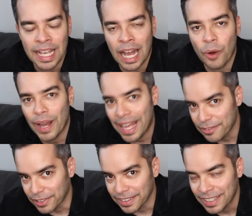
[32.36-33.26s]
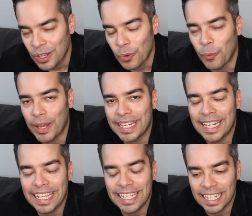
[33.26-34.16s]
However, when
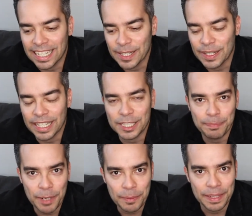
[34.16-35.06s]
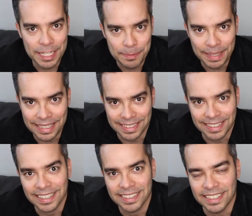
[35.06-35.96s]
an uh, experiment is being
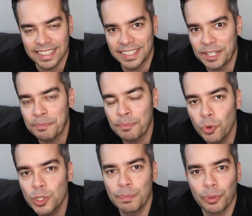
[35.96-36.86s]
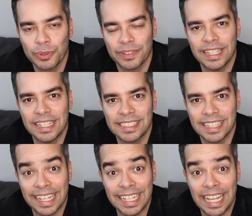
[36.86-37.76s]
conducted, there are multiple things
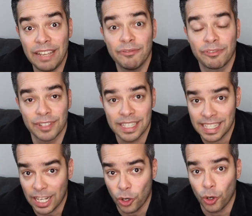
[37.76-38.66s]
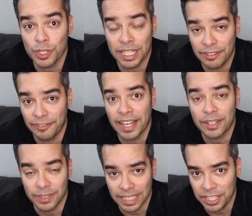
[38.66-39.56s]
that can influence that cause and
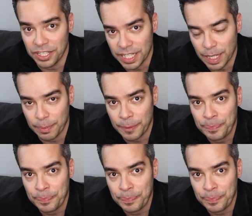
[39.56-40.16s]
effect relationship.